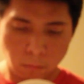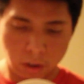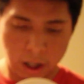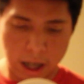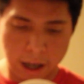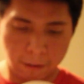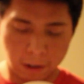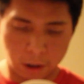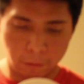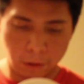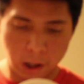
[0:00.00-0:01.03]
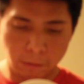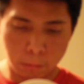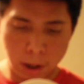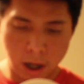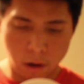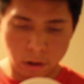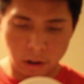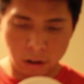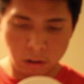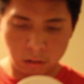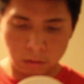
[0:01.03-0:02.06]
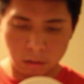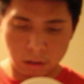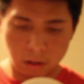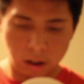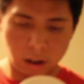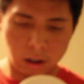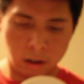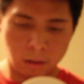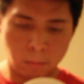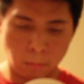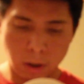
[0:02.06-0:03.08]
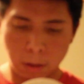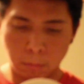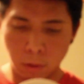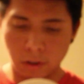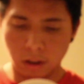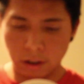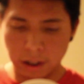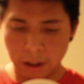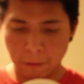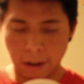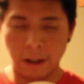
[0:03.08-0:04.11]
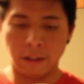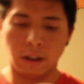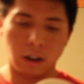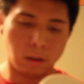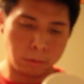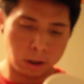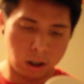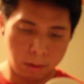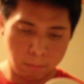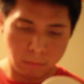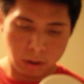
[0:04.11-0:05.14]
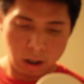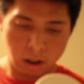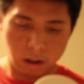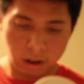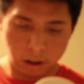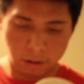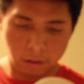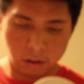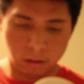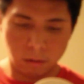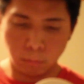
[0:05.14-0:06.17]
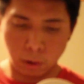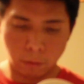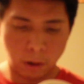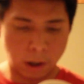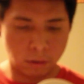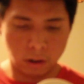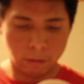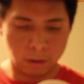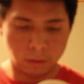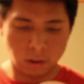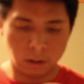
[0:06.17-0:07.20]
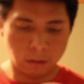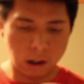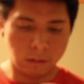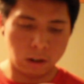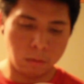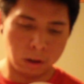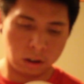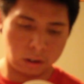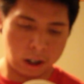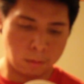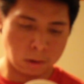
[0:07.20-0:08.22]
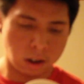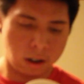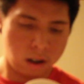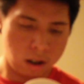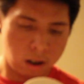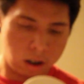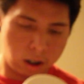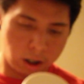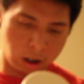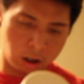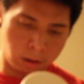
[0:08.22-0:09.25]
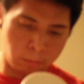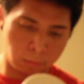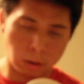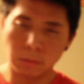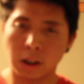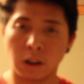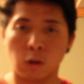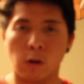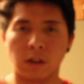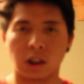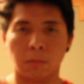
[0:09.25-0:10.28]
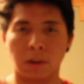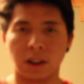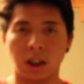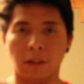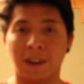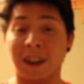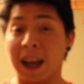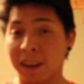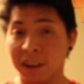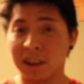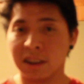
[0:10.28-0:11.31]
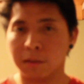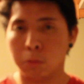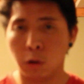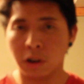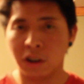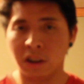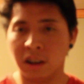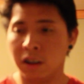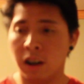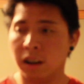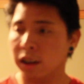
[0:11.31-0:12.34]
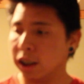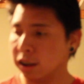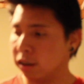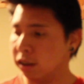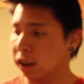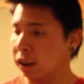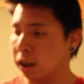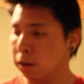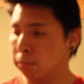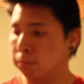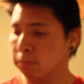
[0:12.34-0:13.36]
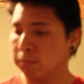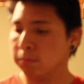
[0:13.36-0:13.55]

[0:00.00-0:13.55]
they have alfalfa powder, both the leaf and the herb top. It is about 550 and 500 milligrams. I'm just going to go over some of the stuff that I think is important and not like the other